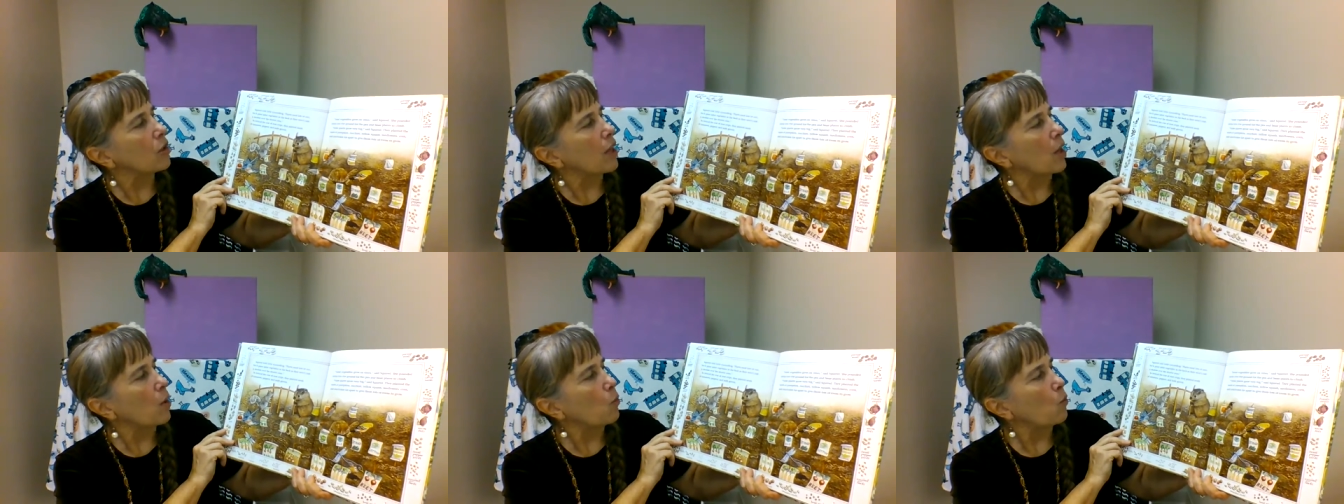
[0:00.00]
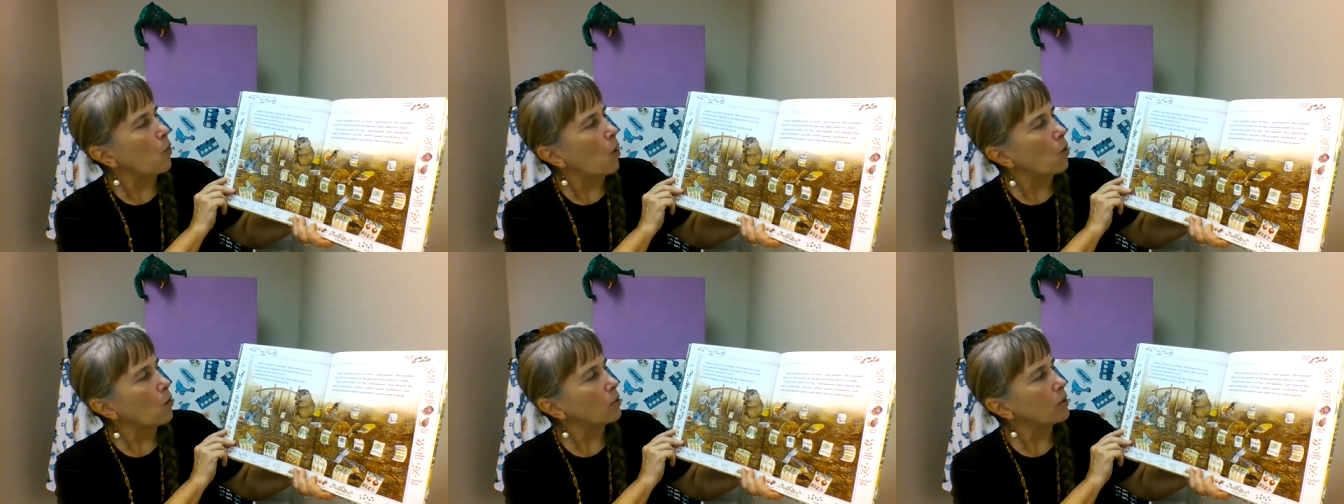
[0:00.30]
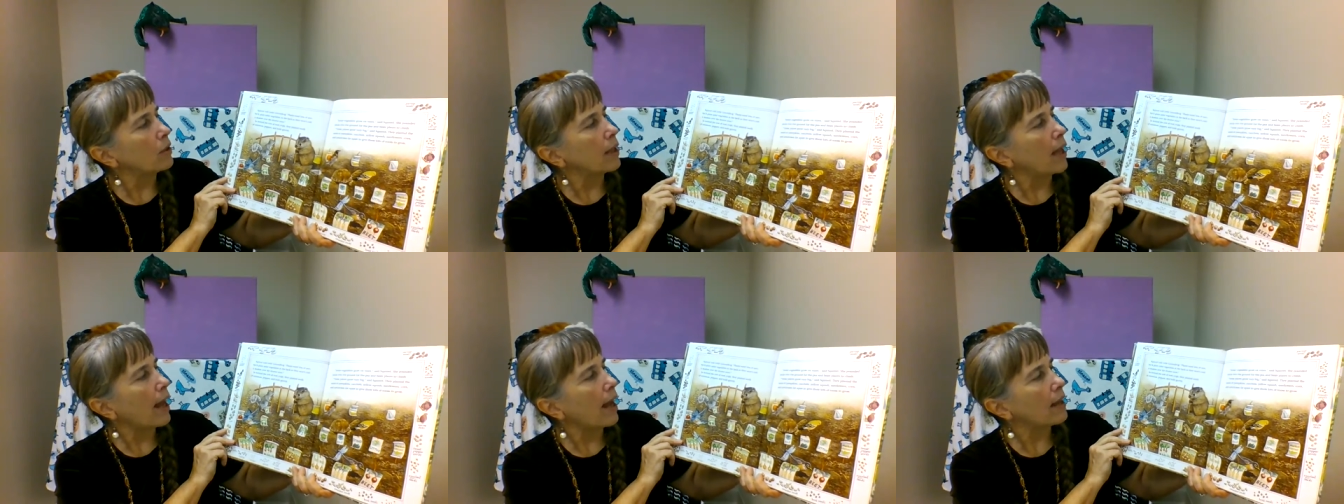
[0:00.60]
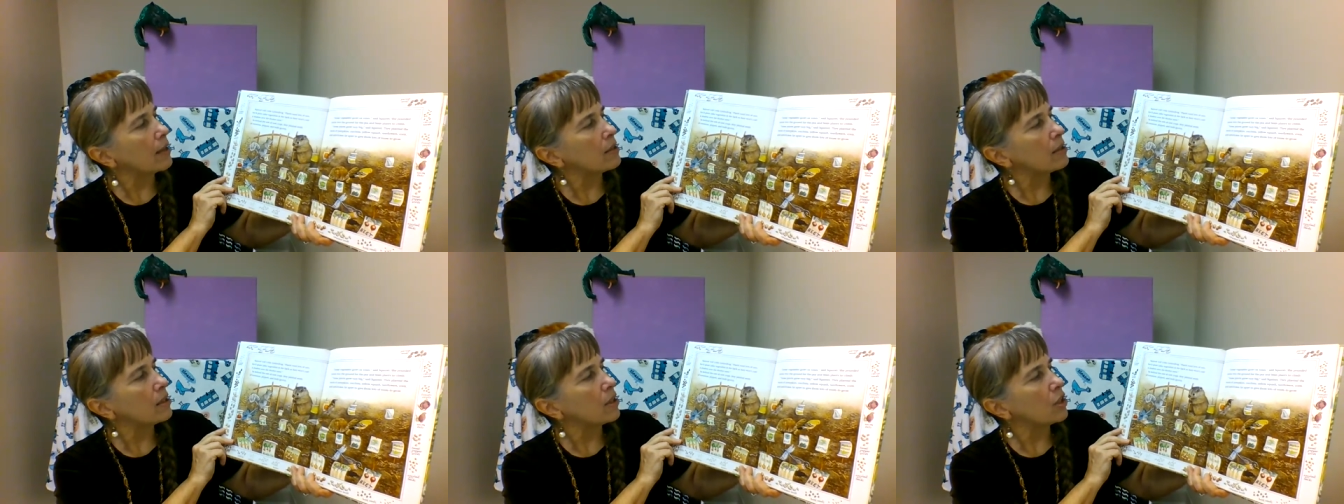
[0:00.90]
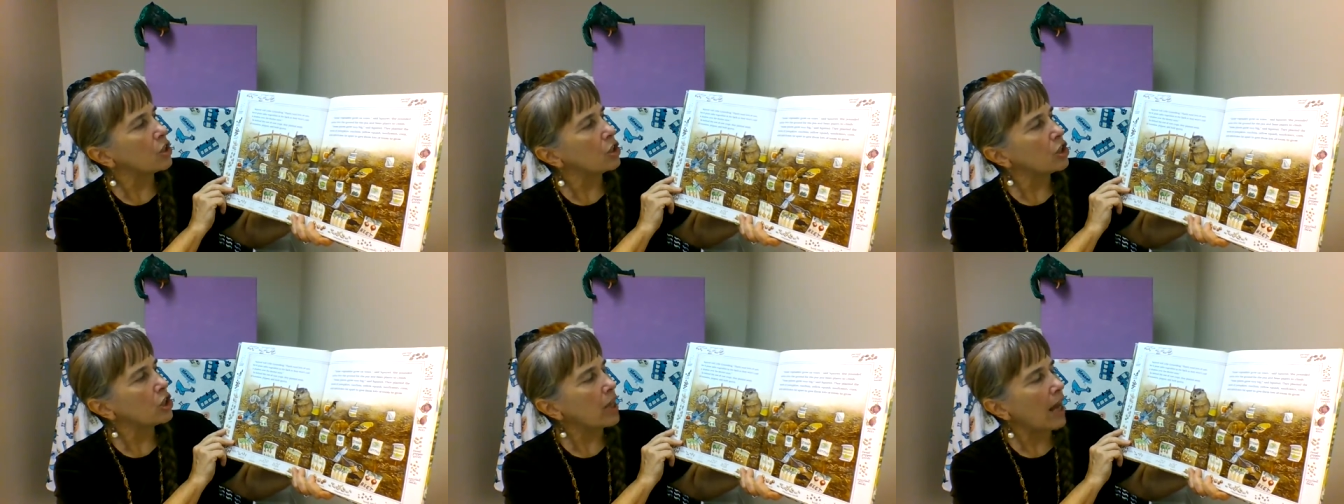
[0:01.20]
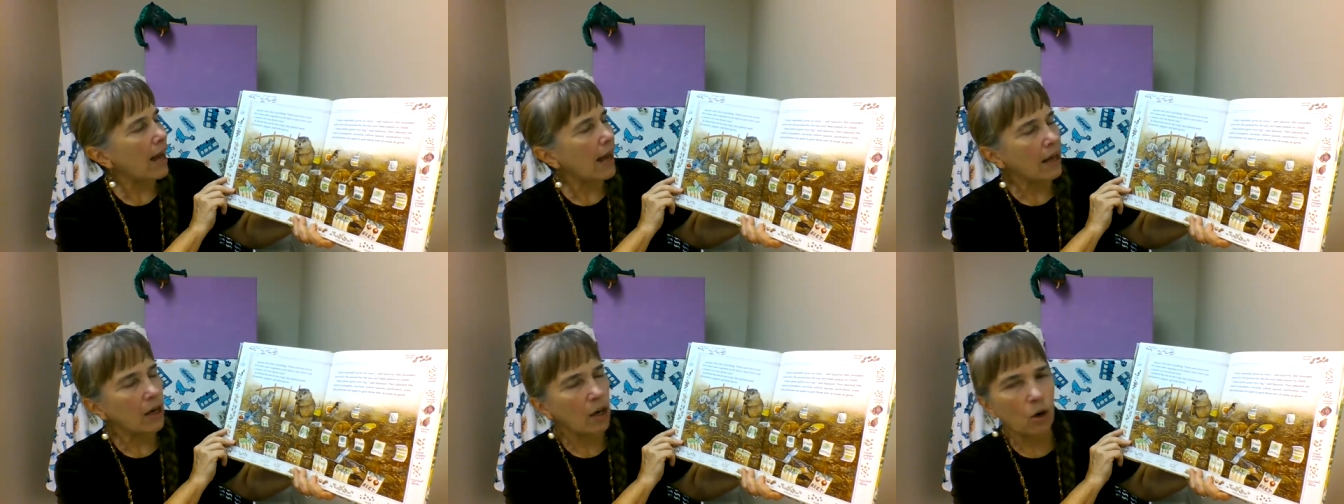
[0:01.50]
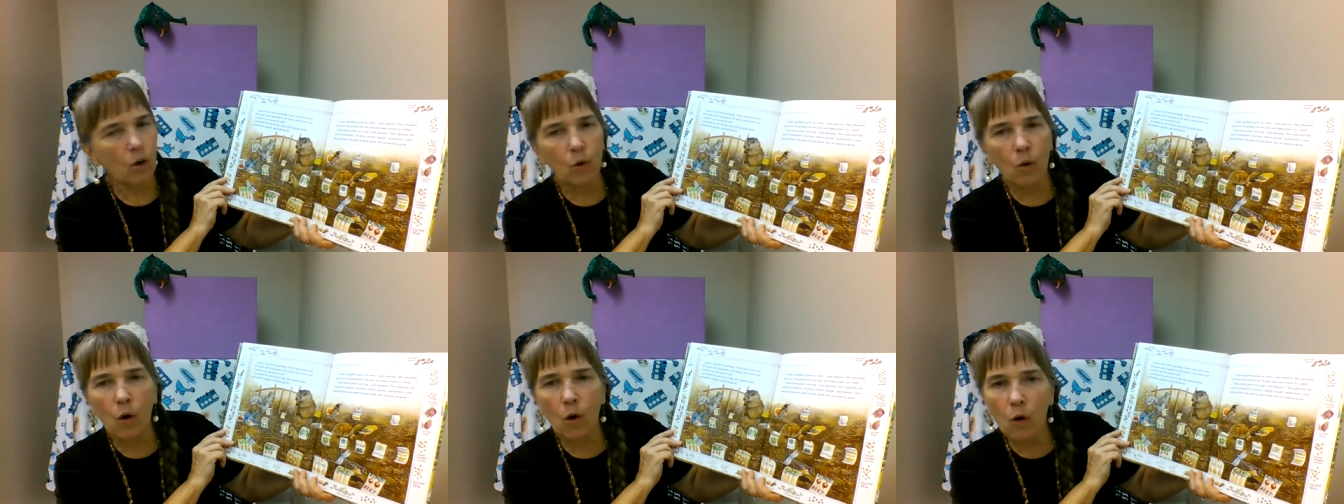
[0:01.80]
they won't cast a
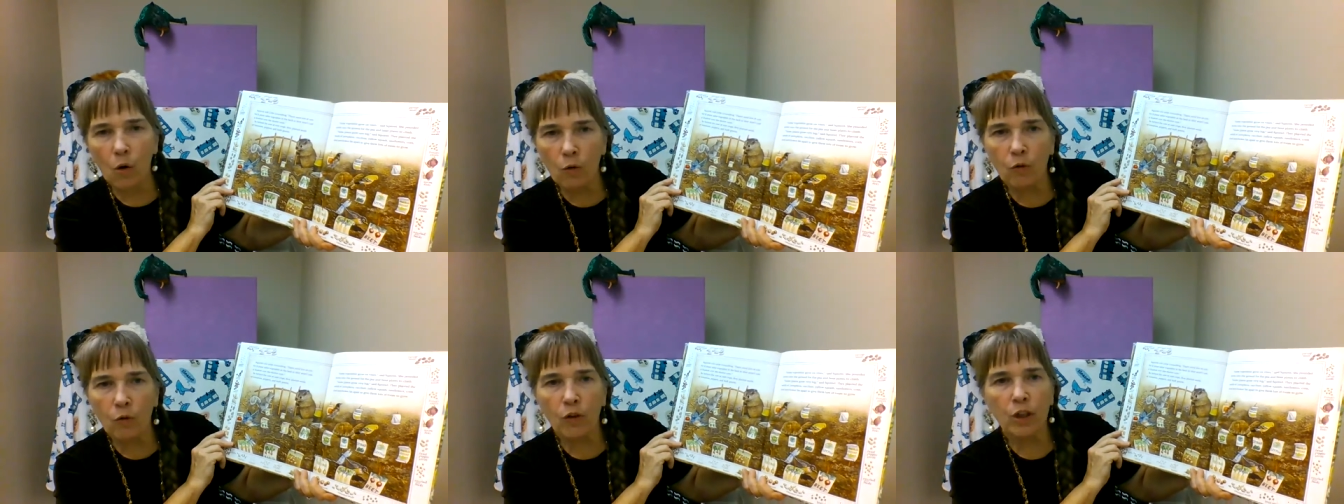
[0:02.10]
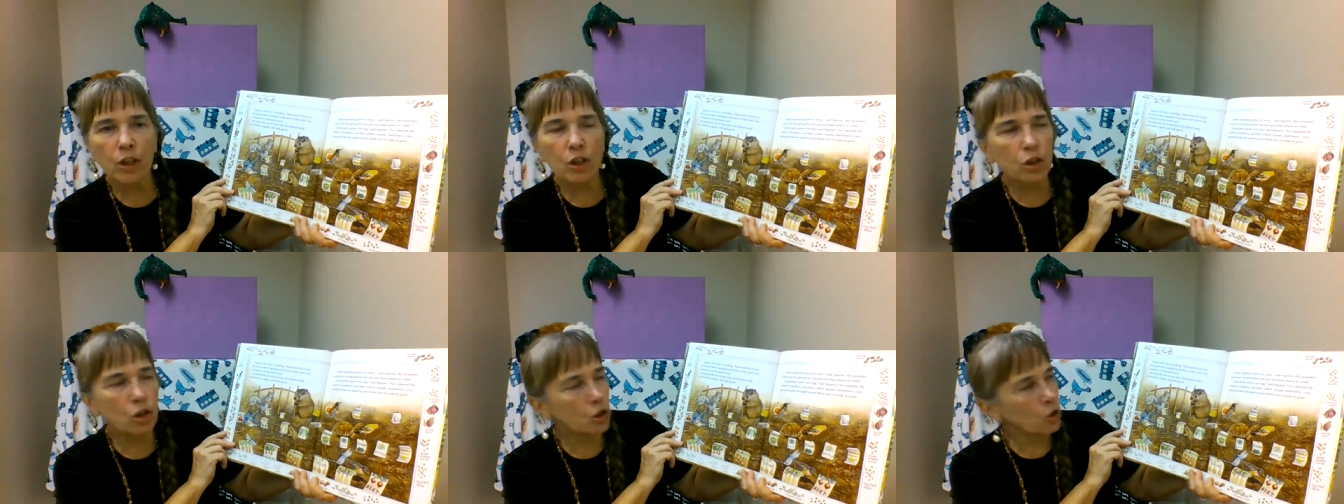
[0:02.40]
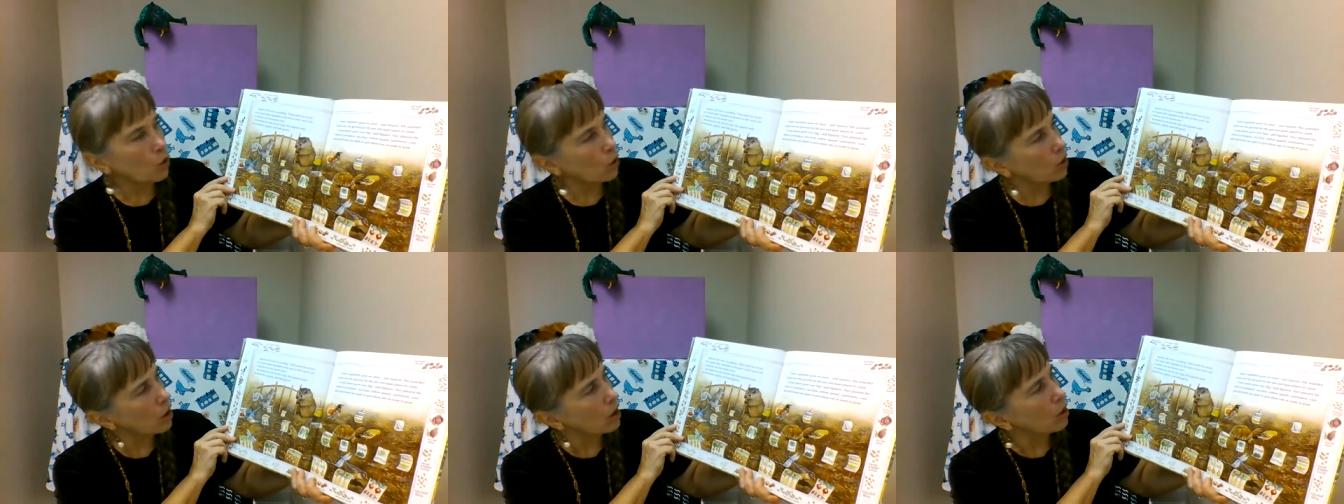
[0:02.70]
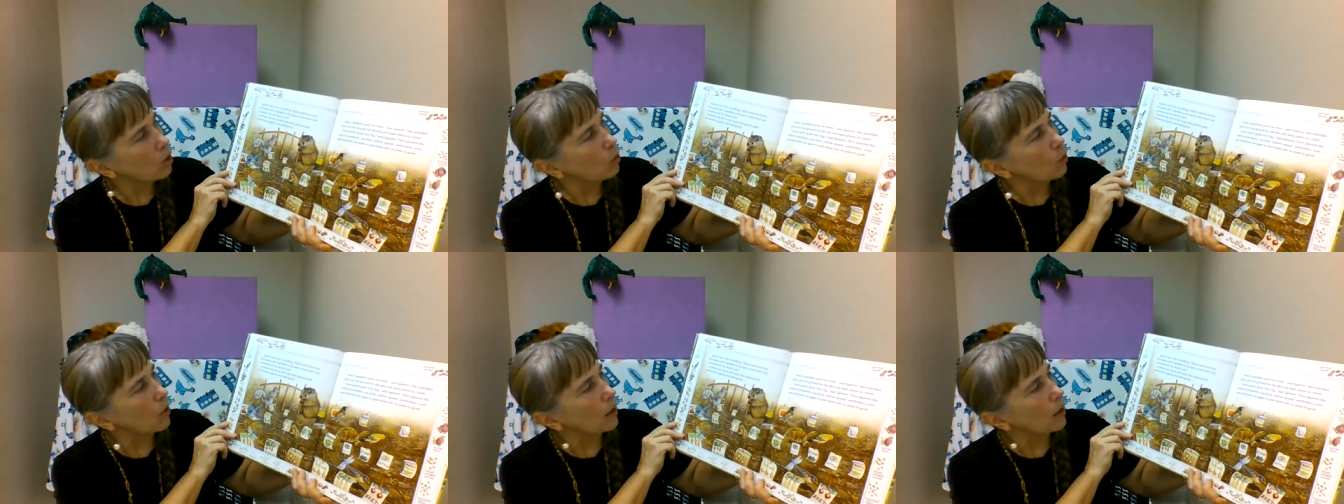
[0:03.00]
shadow over the shorter